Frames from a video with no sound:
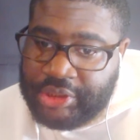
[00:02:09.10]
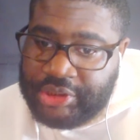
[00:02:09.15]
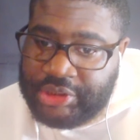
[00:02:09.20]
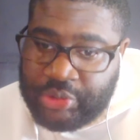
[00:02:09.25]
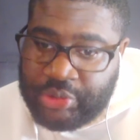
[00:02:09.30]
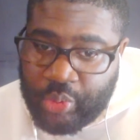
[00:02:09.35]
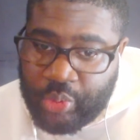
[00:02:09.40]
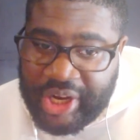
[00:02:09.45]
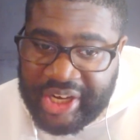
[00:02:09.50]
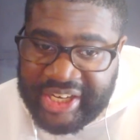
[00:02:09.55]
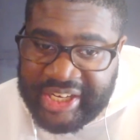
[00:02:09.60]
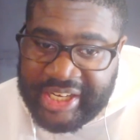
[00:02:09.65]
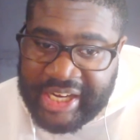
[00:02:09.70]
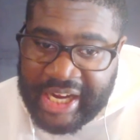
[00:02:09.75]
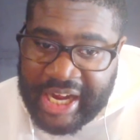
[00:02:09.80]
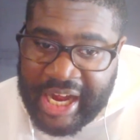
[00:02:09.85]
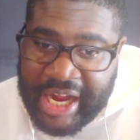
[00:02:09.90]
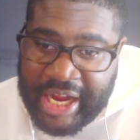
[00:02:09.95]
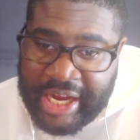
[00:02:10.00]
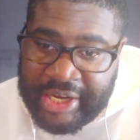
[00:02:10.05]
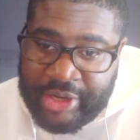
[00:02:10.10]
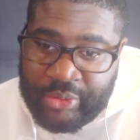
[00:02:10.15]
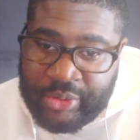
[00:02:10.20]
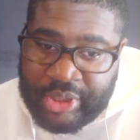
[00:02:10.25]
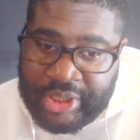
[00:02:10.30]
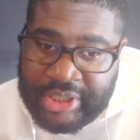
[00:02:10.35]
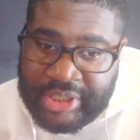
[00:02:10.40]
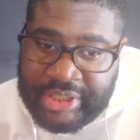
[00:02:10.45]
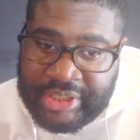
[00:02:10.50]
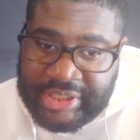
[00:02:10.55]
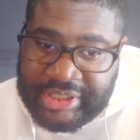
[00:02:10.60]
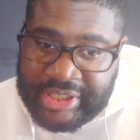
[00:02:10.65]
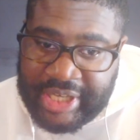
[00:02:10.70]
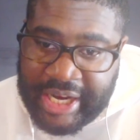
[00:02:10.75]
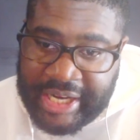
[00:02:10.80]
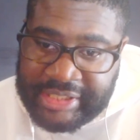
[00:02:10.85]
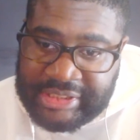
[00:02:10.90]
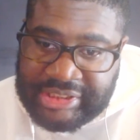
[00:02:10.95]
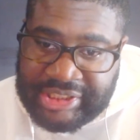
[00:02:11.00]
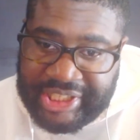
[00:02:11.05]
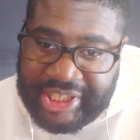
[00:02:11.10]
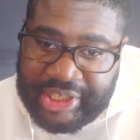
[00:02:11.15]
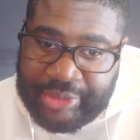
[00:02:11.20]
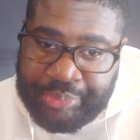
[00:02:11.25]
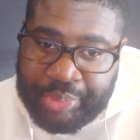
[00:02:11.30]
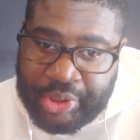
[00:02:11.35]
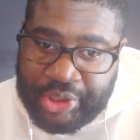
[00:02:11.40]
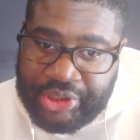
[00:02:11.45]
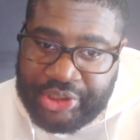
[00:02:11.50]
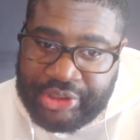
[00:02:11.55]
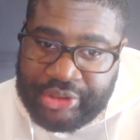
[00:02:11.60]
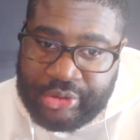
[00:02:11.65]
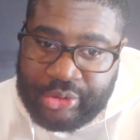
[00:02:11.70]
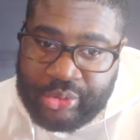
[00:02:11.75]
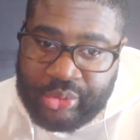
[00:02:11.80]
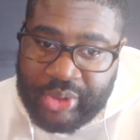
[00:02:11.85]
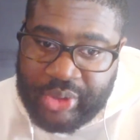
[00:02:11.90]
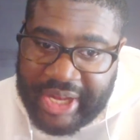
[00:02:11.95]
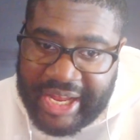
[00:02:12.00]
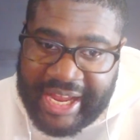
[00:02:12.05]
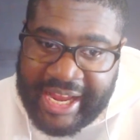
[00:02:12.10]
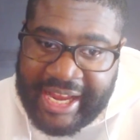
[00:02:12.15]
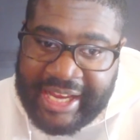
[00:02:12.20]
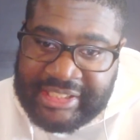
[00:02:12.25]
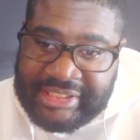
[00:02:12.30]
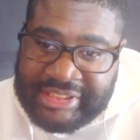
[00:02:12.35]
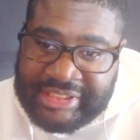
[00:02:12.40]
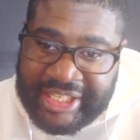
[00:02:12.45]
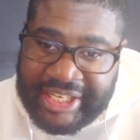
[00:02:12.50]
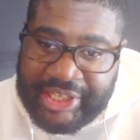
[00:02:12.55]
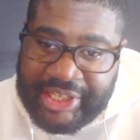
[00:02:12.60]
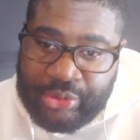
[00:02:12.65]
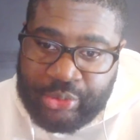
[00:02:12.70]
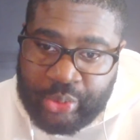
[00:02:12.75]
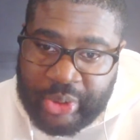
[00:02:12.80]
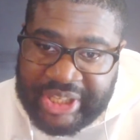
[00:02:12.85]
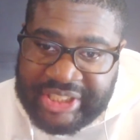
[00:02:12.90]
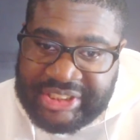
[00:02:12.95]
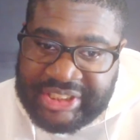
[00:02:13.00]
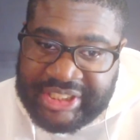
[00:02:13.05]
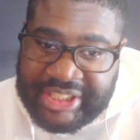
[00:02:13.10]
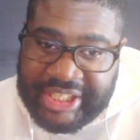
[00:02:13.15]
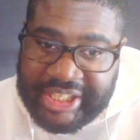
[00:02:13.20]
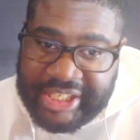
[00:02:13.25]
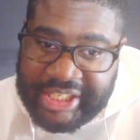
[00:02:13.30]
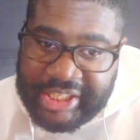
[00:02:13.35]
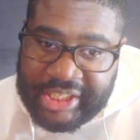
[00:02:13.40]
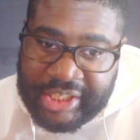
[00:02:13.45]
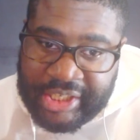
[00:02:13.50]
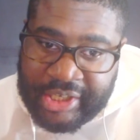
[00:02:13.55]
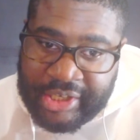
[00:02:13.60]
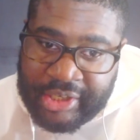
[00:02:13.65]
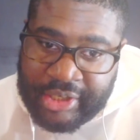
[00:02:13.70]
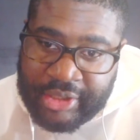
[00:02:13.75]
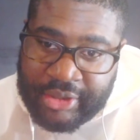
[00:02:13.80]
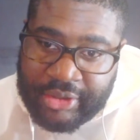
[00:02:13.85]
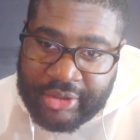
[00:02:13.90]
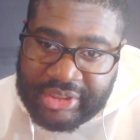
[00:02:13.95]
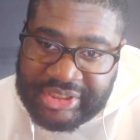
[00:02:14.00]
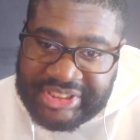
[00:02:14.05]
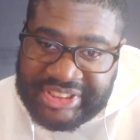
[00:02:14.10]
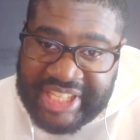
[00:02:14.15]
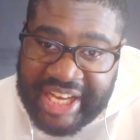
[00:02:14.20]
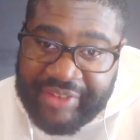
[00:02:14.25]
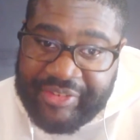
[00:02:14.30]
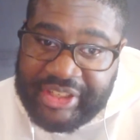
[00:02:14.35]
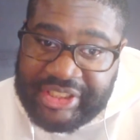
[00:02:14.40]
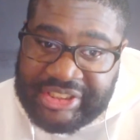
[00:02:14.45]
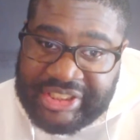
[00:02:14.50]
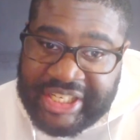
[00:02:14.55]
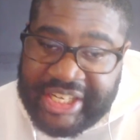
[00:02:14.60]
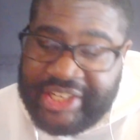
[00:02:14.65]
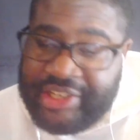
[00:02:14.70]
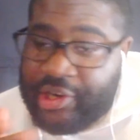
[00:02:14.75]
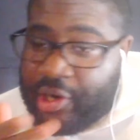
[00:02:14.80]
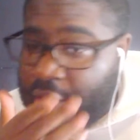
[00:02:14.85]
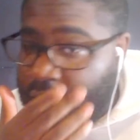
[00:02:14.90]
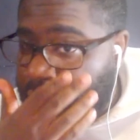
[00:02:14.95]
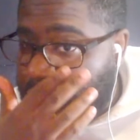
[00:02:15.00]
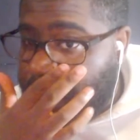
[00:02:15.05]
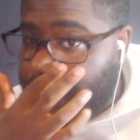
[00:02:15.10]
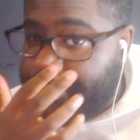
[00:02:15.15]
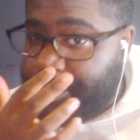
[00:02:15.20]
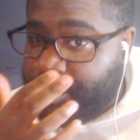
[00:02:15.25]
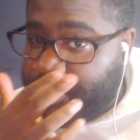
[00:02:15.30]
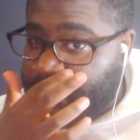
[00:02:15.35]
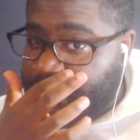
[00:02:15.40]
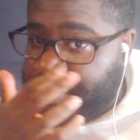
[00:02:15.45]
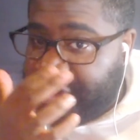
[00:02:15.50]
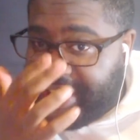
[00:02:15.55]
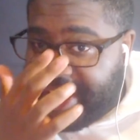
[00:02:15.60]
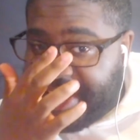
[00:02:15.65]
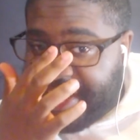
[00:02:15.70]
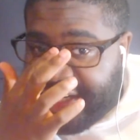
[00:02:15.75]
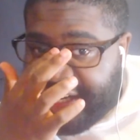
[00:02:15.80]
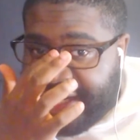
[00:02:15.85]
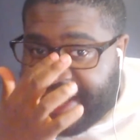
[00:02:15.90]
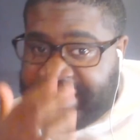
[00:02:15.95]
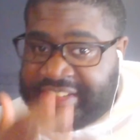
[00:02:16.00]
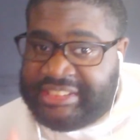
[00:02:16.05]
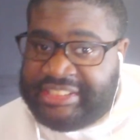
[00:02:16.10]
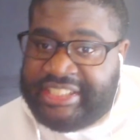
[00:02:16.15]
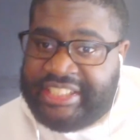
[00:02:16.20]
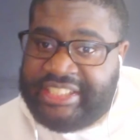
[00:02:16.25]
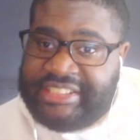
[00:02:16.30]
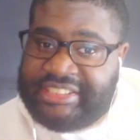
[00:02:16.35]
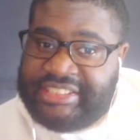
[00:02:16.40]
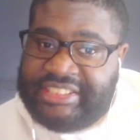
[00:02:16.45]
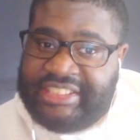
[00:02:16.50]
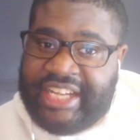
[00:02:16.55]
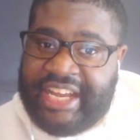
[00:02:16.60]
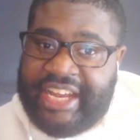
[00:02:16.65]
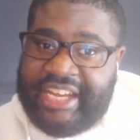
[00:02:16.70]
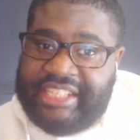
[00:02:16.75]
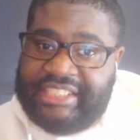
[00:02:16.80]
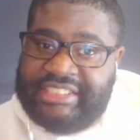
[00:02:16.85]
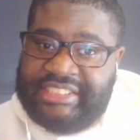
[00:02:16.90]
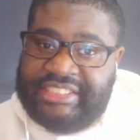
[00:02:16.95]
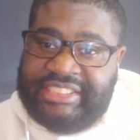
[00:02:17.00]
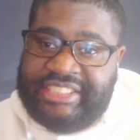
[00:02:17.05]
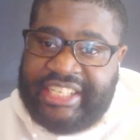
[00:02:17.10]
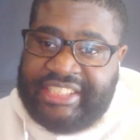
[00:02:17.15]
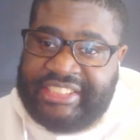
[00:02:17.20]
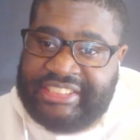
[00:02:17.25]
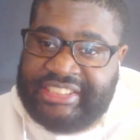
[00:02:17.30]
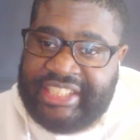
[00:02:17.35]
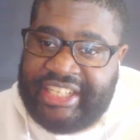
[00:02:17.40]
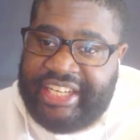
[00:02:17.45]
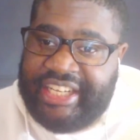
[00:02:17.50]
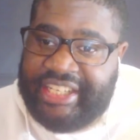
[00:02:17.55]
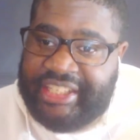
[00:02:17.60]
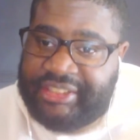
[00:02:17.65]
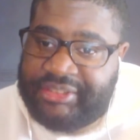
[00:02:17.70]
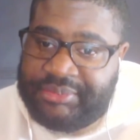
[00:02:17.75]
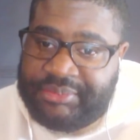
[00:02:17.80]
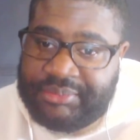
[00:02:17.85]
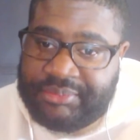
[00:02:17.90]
20 Iowa, 19 Purdue, 18 Whiskey, 17 Auburn, and NC State 16.